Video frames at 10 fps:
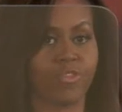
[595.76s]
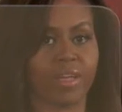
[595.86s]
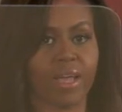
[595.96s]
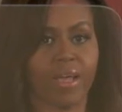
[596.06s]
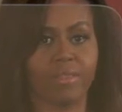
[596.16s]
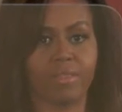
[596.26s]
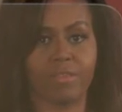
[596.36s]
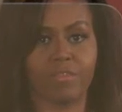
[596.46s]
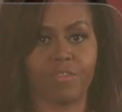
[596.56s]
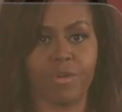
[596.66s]
for the kinds
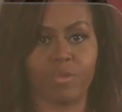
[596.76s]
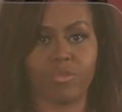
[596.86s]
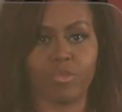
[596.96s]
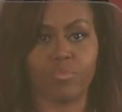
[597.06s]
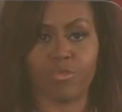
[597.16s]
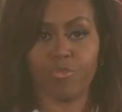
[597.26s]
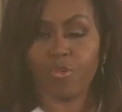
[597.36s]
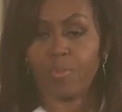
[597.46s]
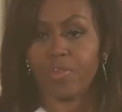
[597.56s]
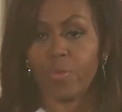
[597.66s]
of folks who
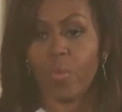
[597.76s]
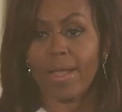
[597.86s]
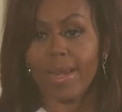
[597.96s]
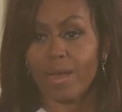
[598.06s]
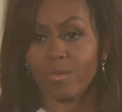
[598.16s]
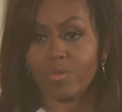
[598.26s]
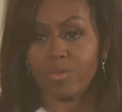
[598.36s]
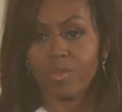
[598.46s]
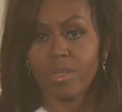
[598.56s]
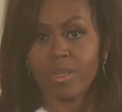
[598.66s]
perform at the White
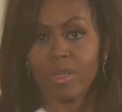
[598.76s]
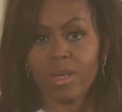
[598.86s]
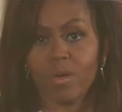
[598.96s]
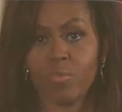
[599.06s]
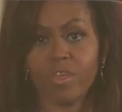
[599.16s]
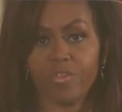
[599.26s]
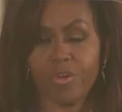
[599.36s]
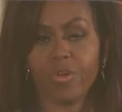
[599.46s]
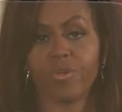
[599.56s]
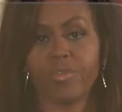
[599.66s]
House. Uh, we've
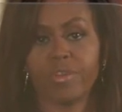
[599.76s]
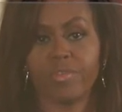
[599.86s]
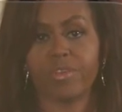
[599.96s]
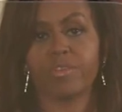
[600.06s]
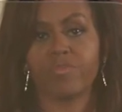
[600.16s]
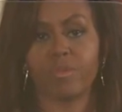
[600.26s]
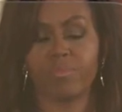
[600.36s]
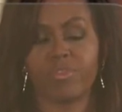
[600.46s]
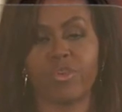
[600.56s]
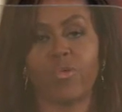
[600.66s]
heard this
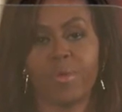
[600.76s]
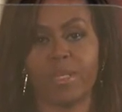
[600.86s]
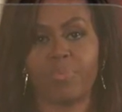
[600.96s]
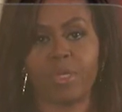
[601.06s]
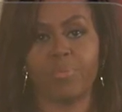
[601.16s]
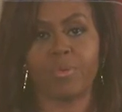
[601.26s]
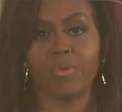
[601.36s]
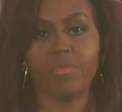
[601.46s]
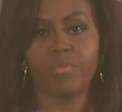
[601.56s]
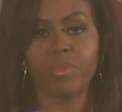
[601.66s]
from so many
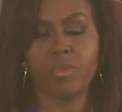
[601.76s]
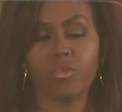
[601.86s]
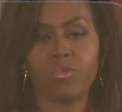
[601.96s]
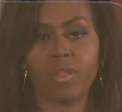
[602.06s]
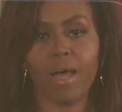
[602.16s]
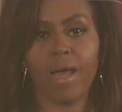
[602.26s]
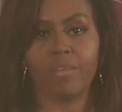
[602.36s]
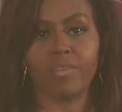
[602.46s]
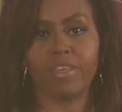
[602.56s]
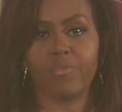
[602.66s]
people whose
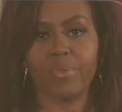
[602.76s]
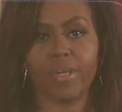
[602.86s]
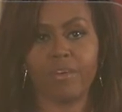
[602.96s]
lives have been